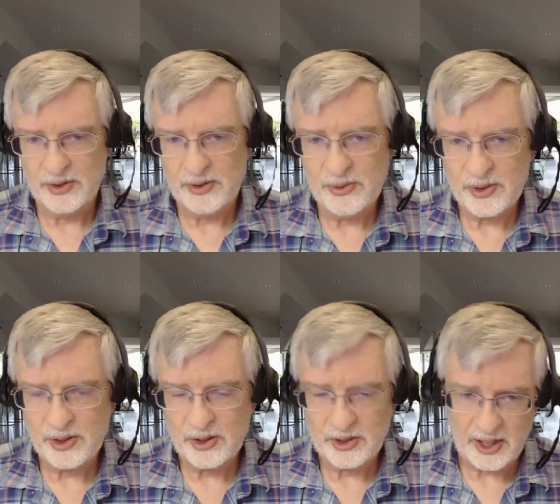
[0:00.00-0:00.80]
who
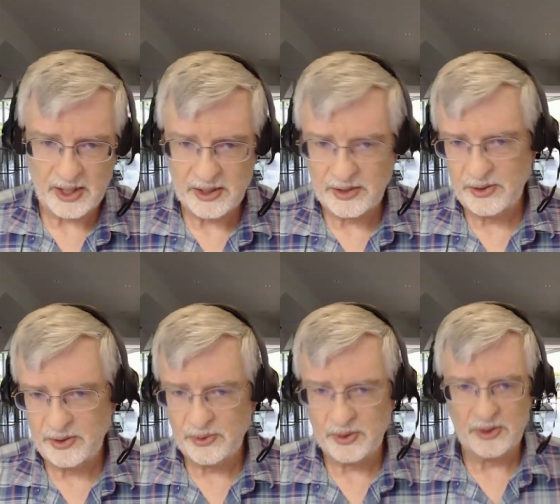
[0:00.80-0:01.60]
are saying that
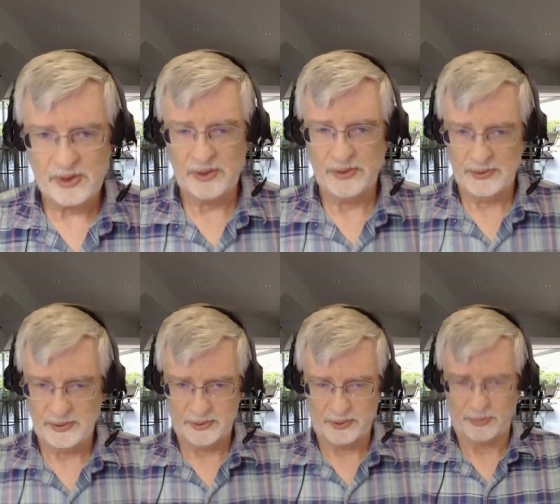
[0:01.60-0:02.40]
you are
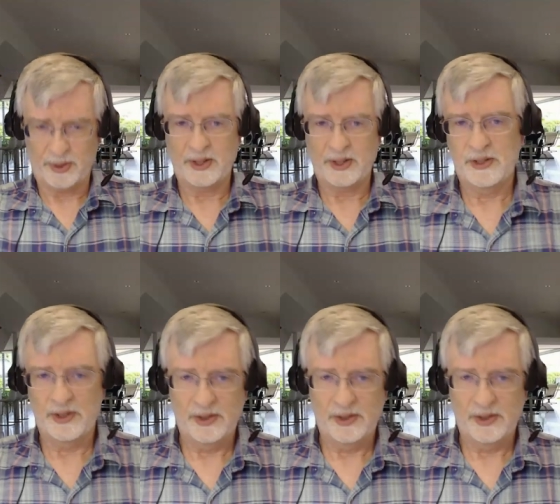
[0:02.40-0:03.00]
a bigot,